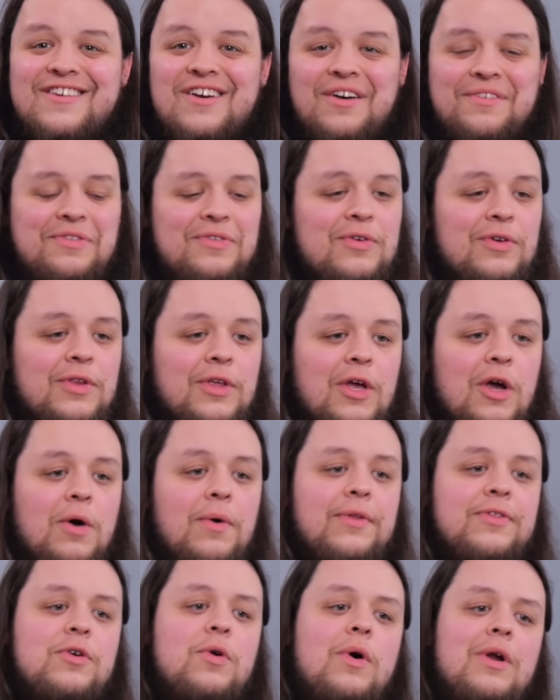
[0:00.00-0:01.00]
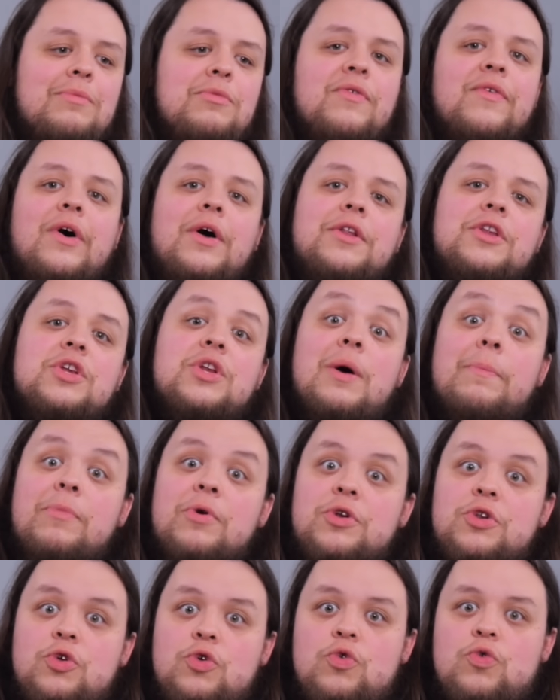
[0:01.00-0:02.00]
console's good to go. Let's go on and move on to
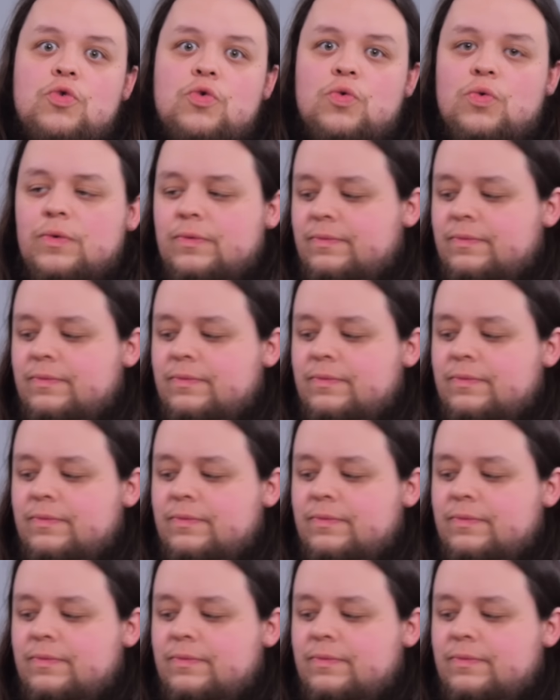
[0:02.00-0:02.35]
number 2.